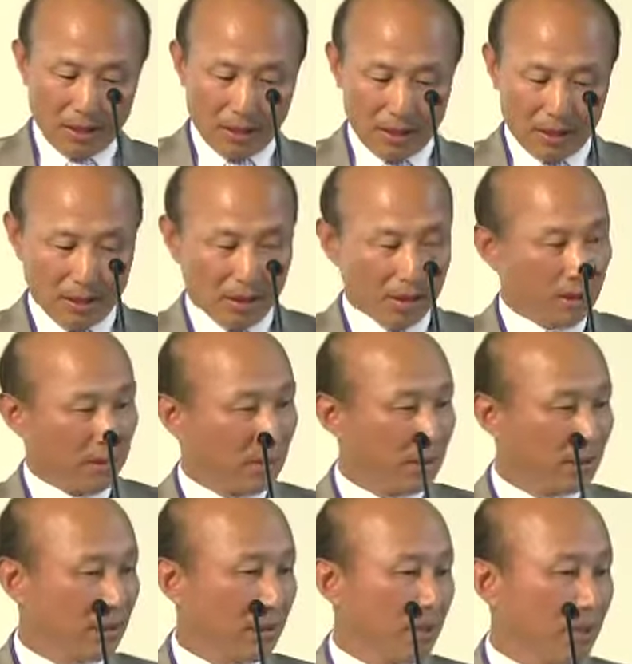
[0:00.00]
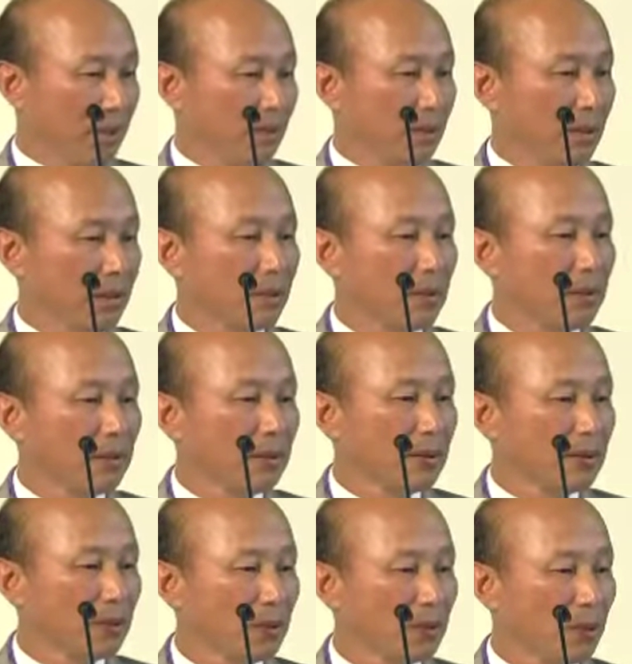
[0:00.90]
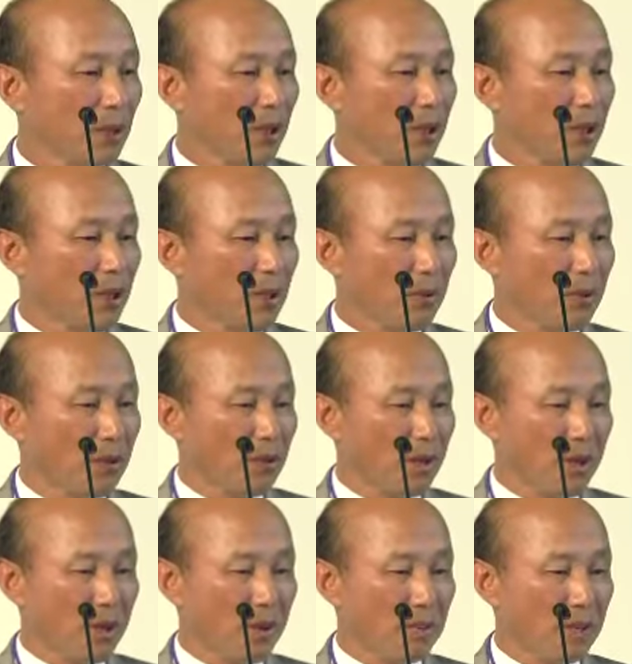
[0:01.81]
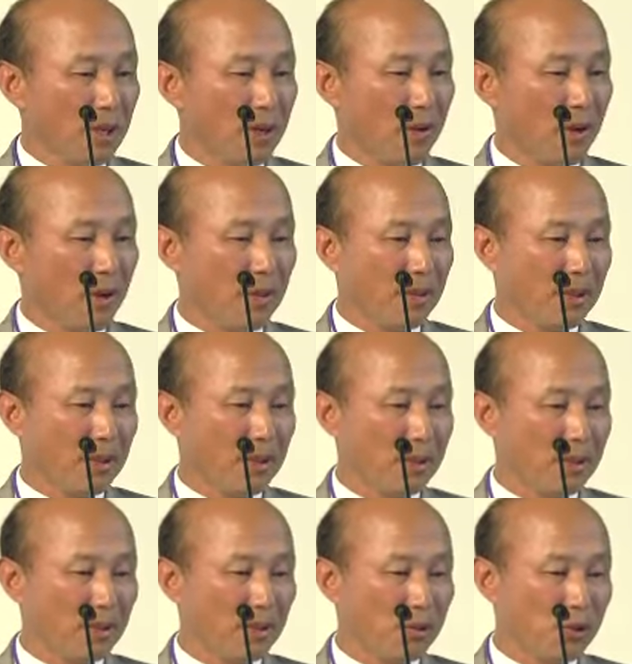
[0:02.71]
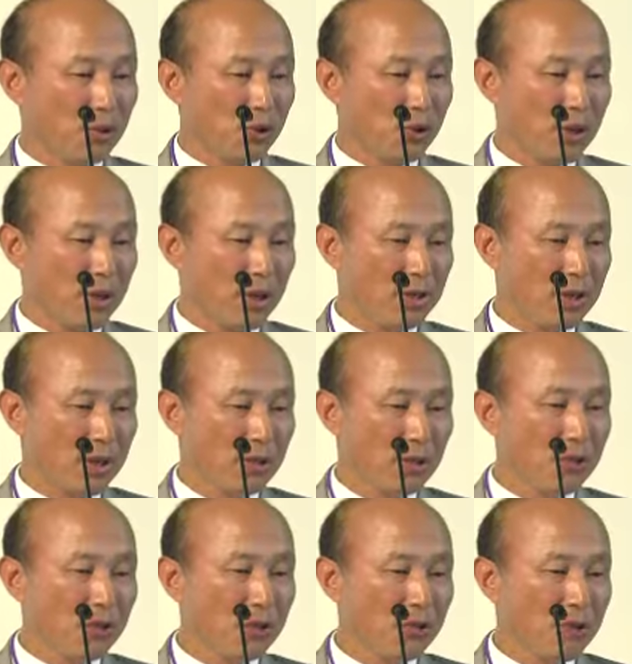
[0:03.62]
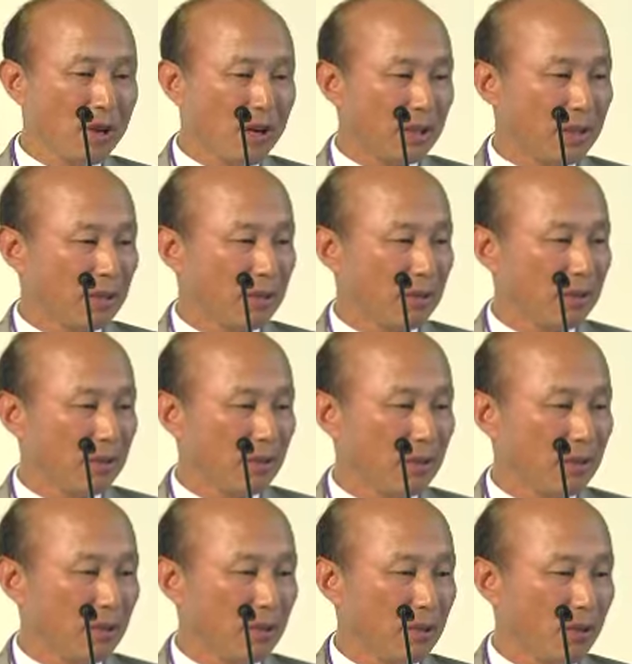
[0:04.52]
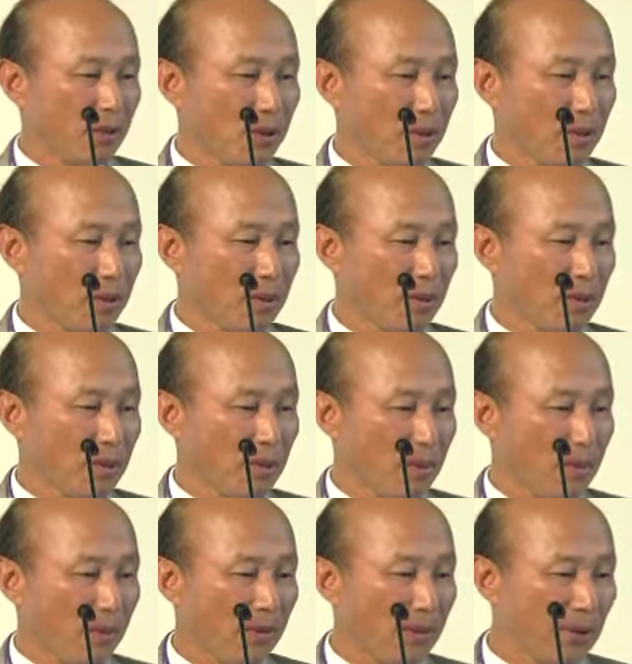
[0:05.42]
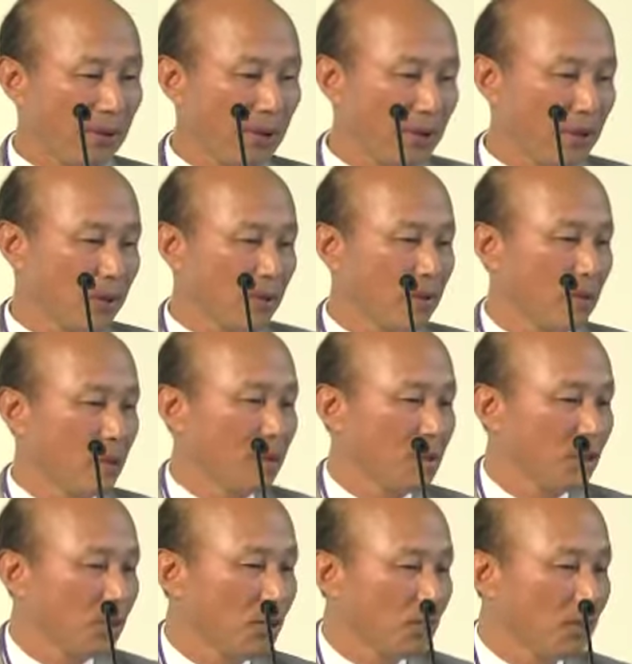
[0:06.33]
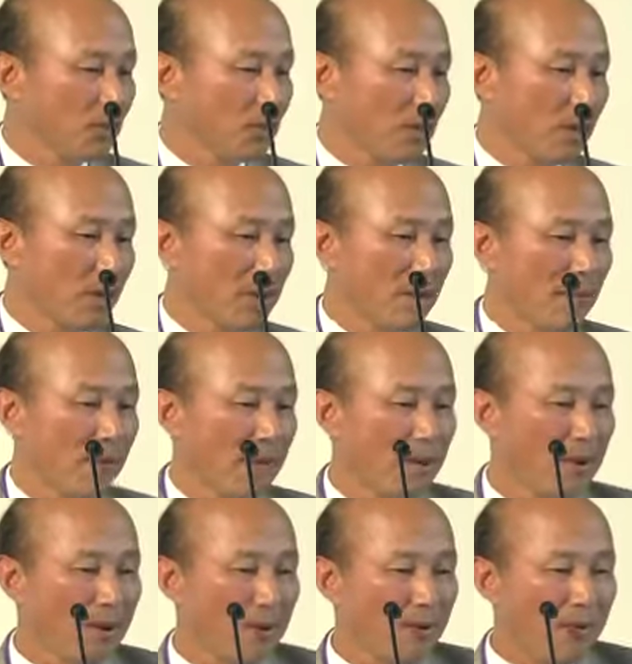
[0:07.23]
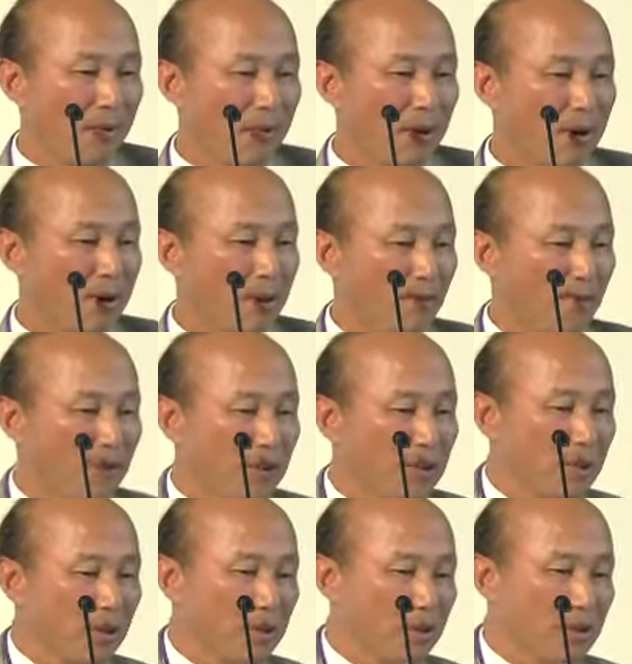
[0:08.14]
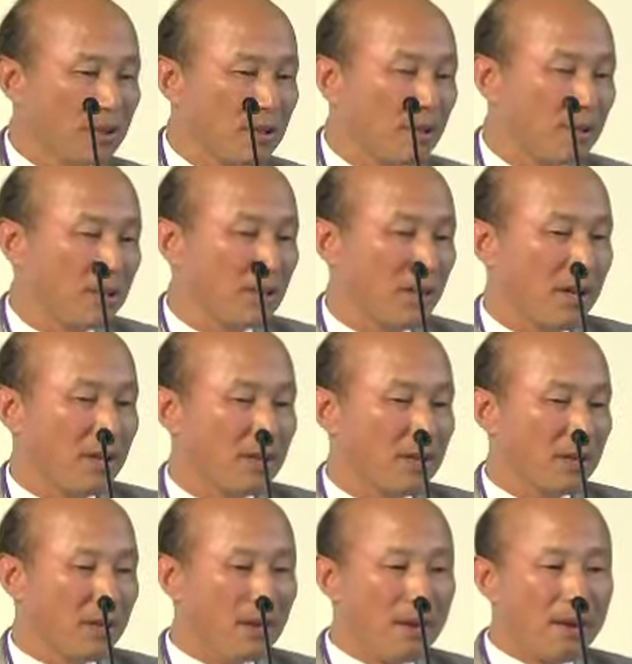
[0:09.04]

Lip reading: 2nd, social network games, however, need to shed new light on the educational potential due to their focal features such as